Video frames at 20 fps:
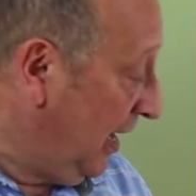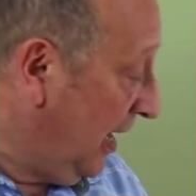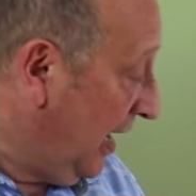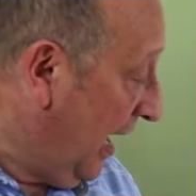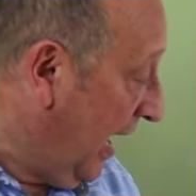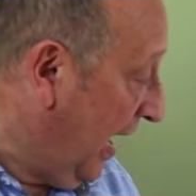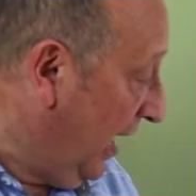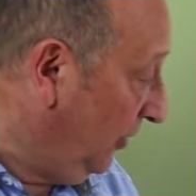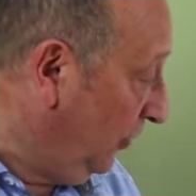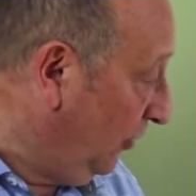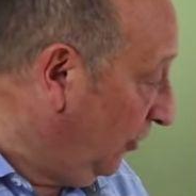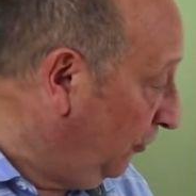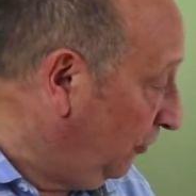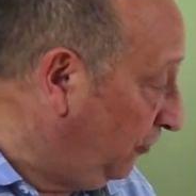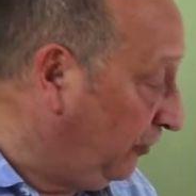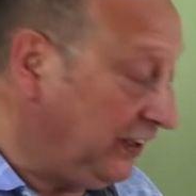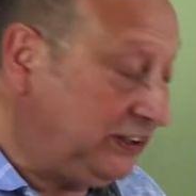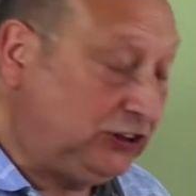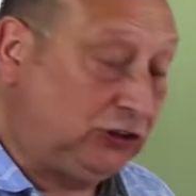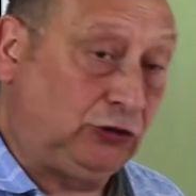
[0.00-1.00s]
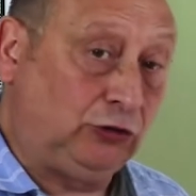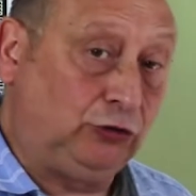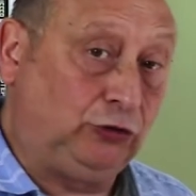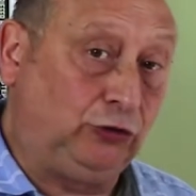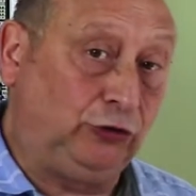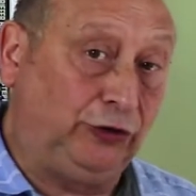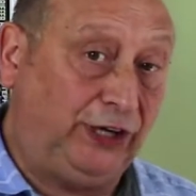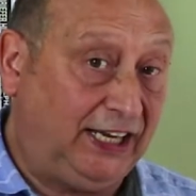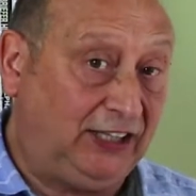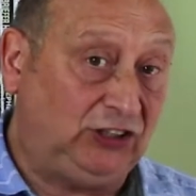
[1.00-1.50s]
and fixed
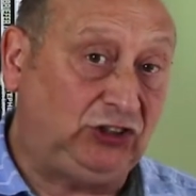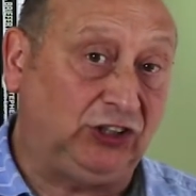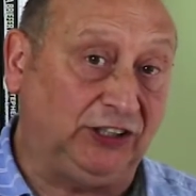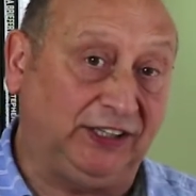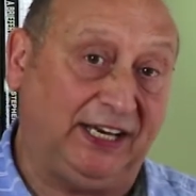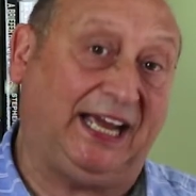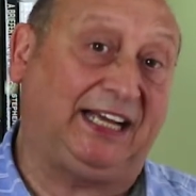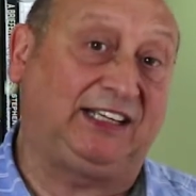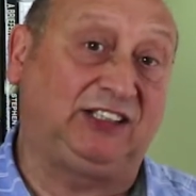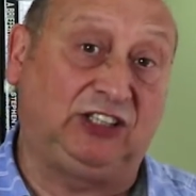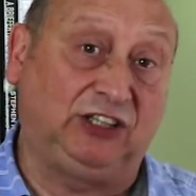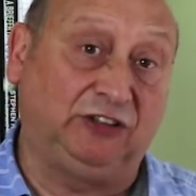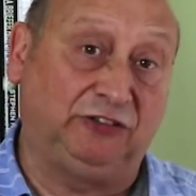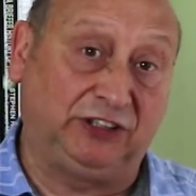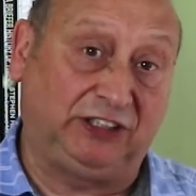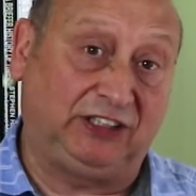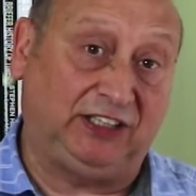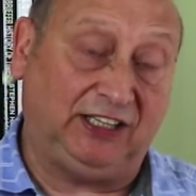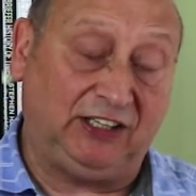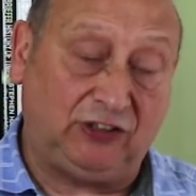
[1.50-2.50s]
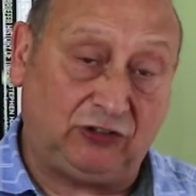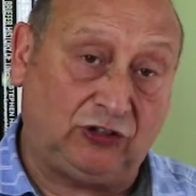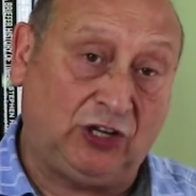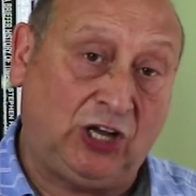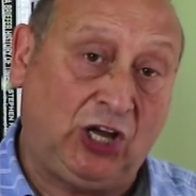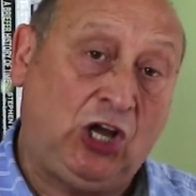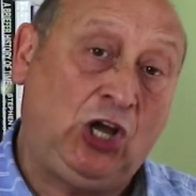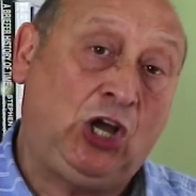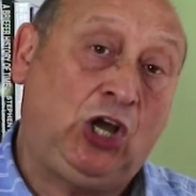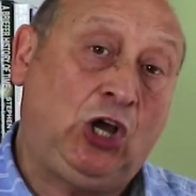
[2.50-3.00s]
duration activities.
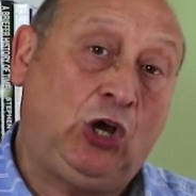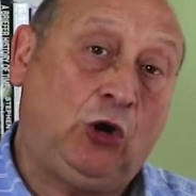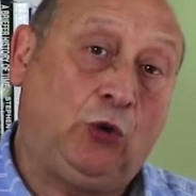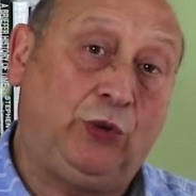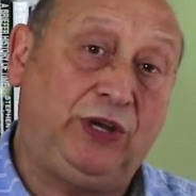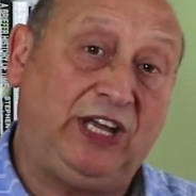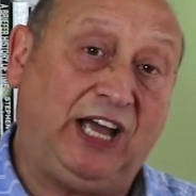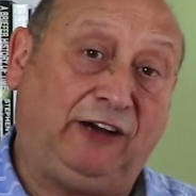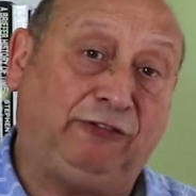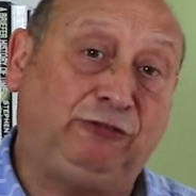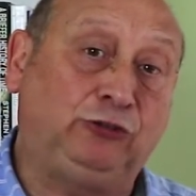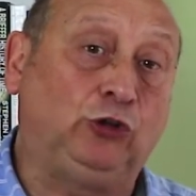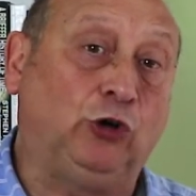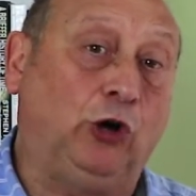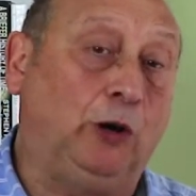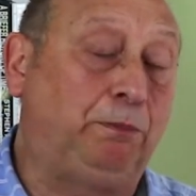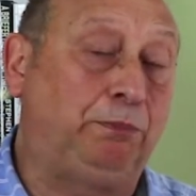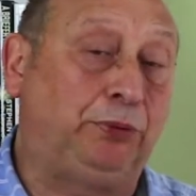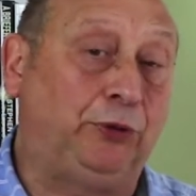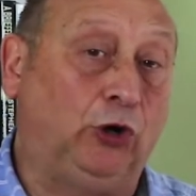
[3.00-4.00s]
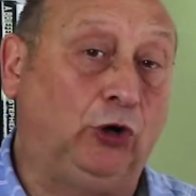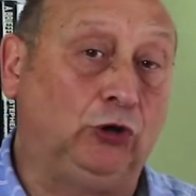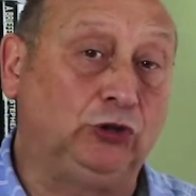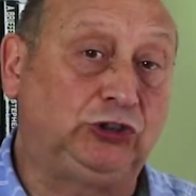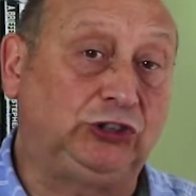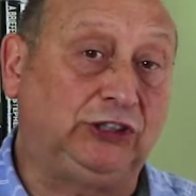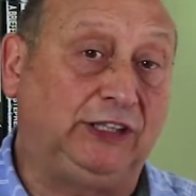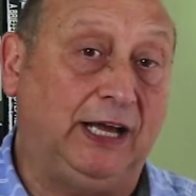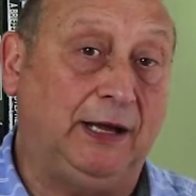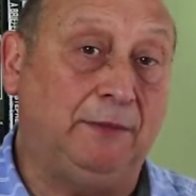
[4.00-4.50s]
We have to
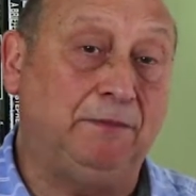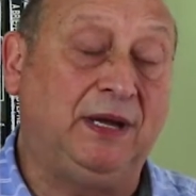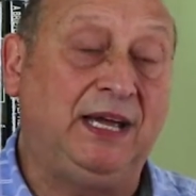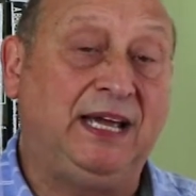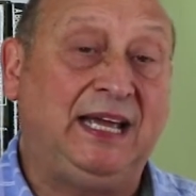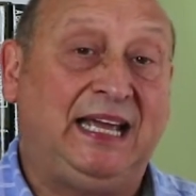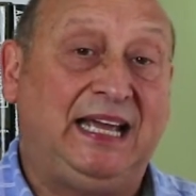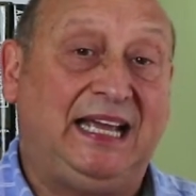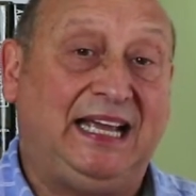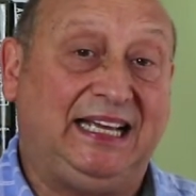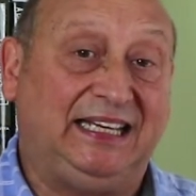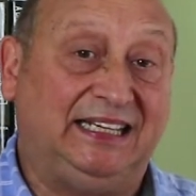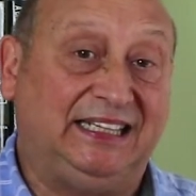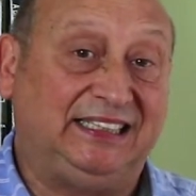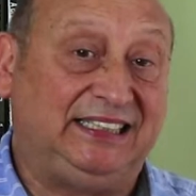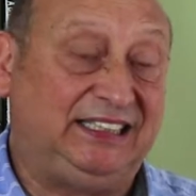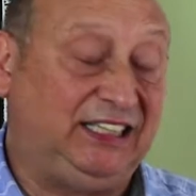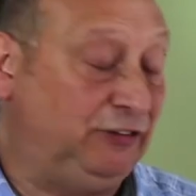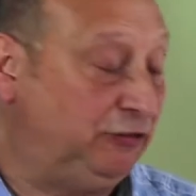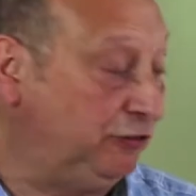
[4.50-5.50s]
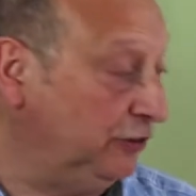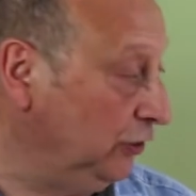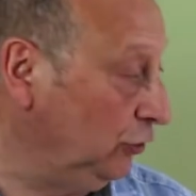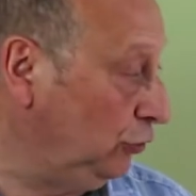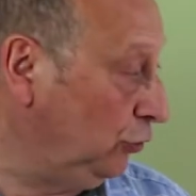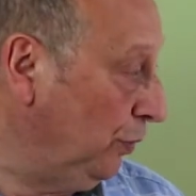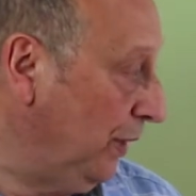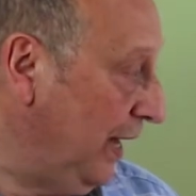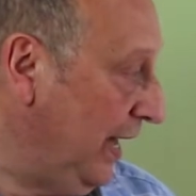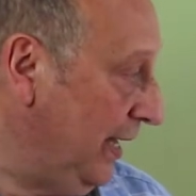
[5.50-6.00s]
approach them in a
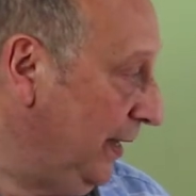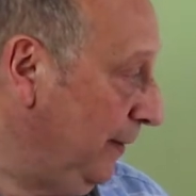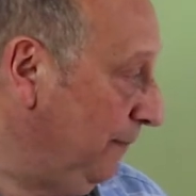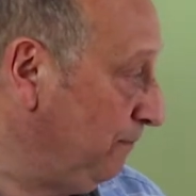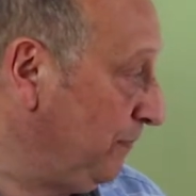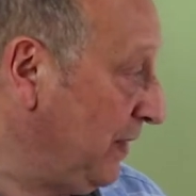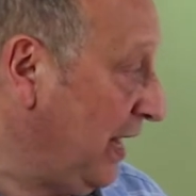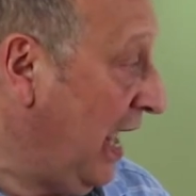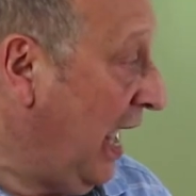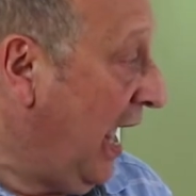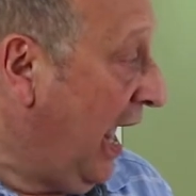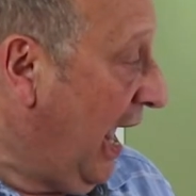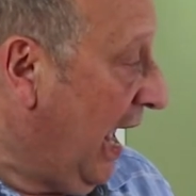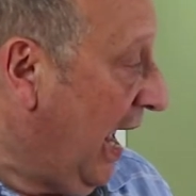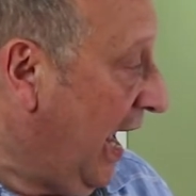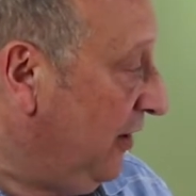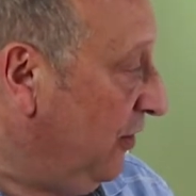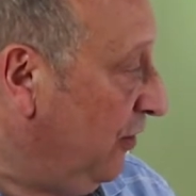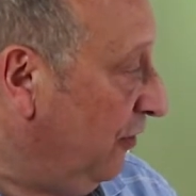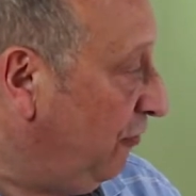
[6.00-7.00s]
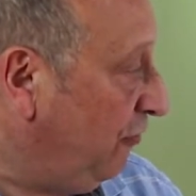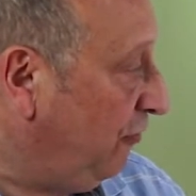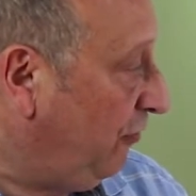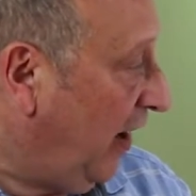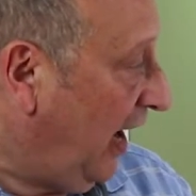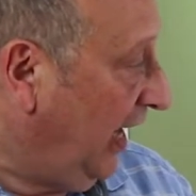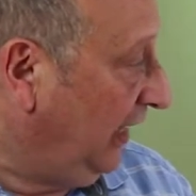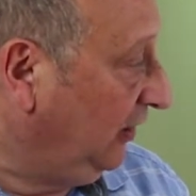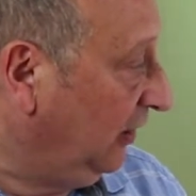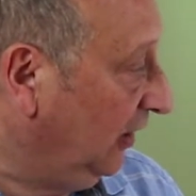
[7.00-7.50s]
different way. And the
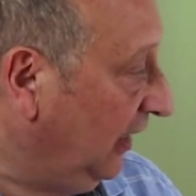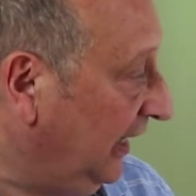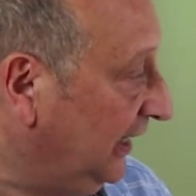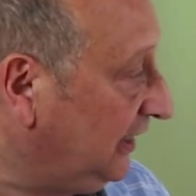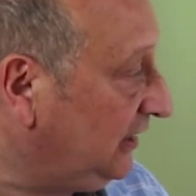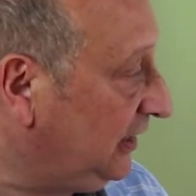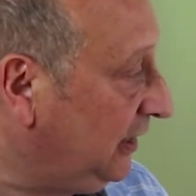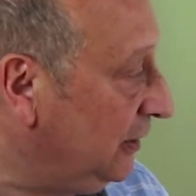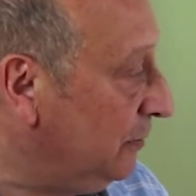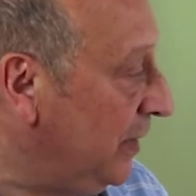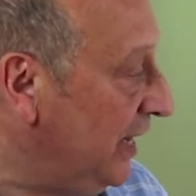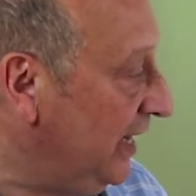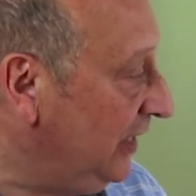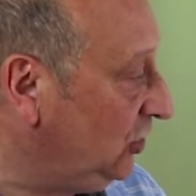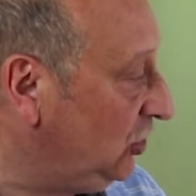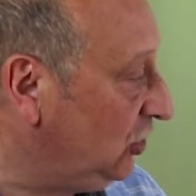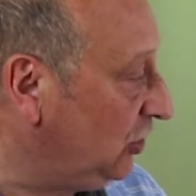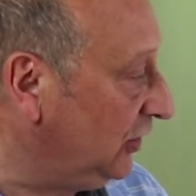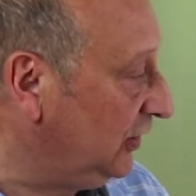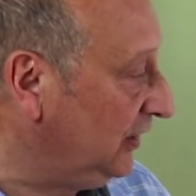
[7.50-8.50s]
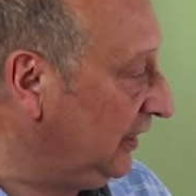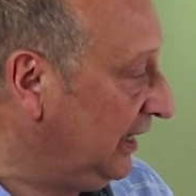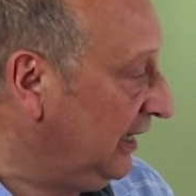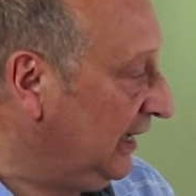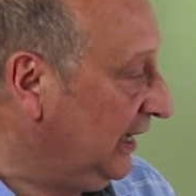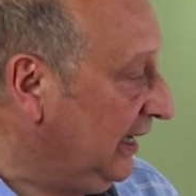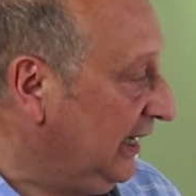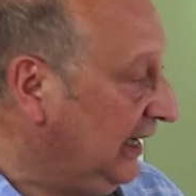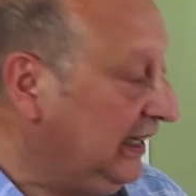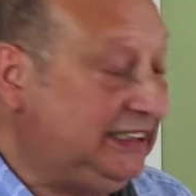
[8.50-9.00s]
final estimation
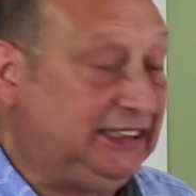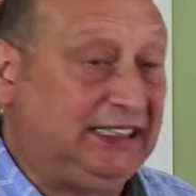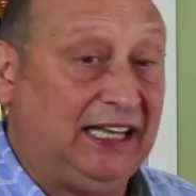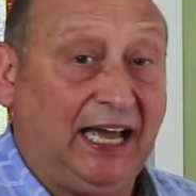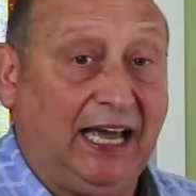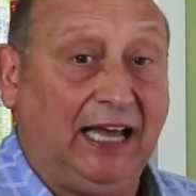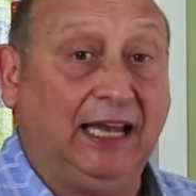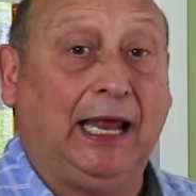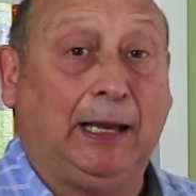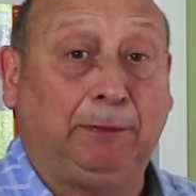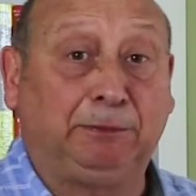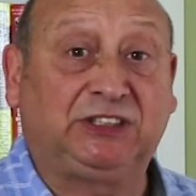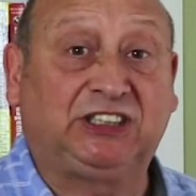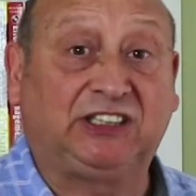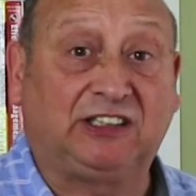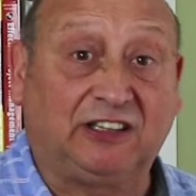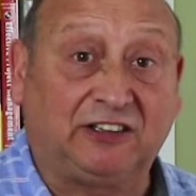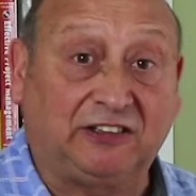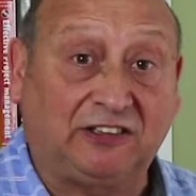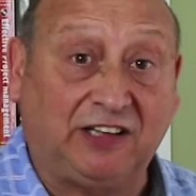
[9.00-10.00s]
is the elapsed